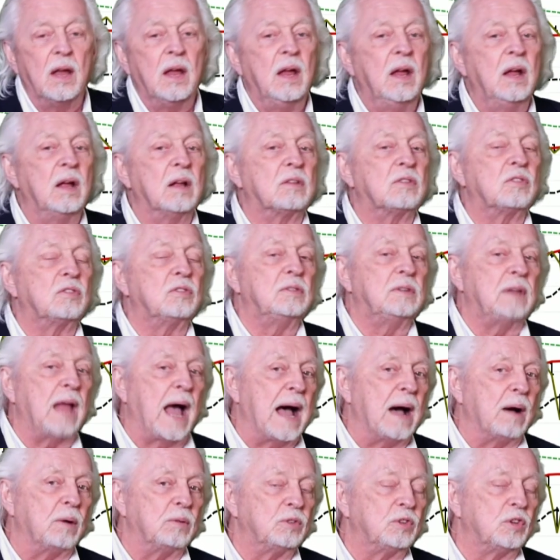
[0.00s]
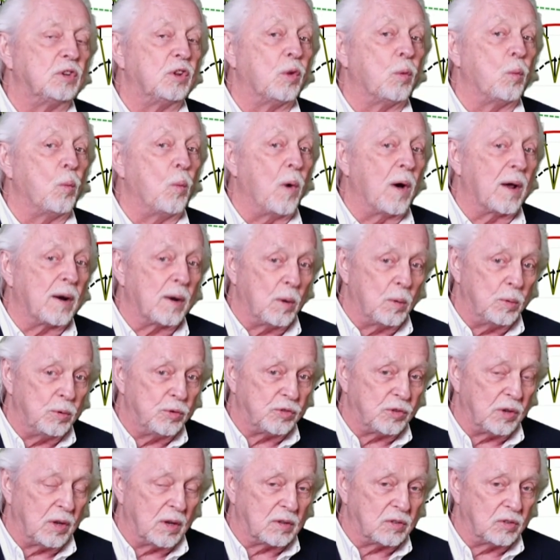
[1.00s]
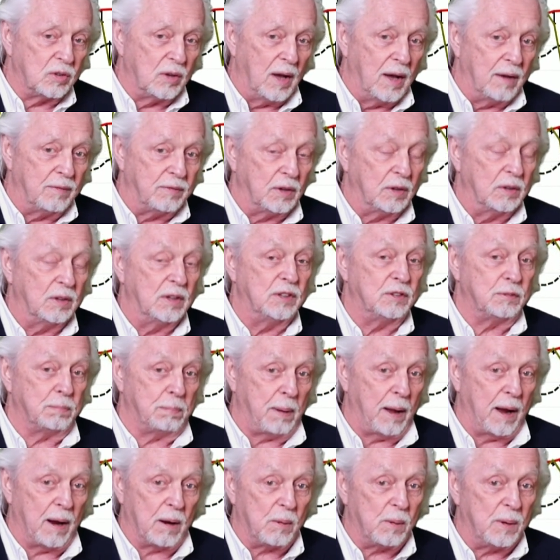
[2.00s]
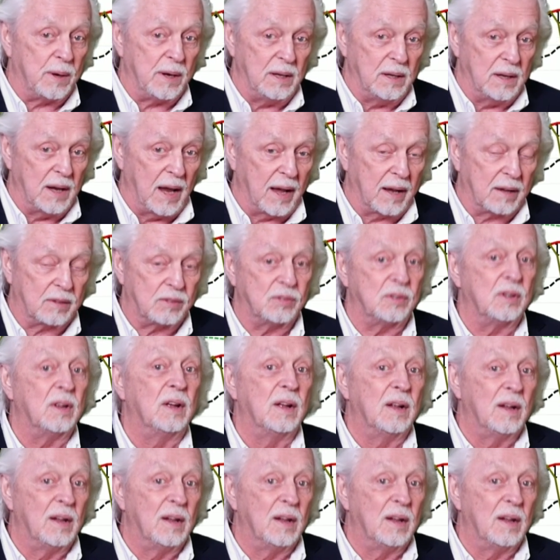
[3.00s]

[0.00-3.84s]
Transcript: It's down to the 106 level. Is parity next?